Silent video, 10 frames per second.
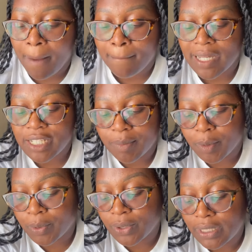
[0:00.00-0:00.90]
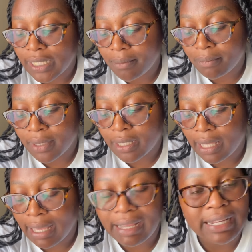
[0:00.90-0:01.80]
Bunch of people, let me
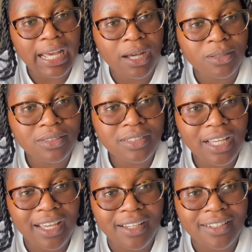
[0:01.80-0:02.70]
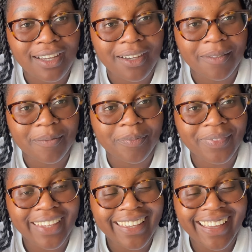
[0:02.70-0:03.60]
head out and
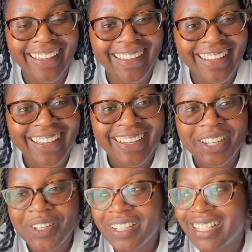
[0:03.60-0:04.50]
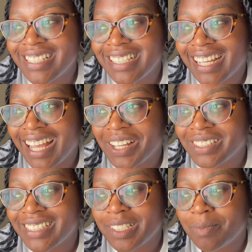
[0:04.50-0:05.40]
go and check out this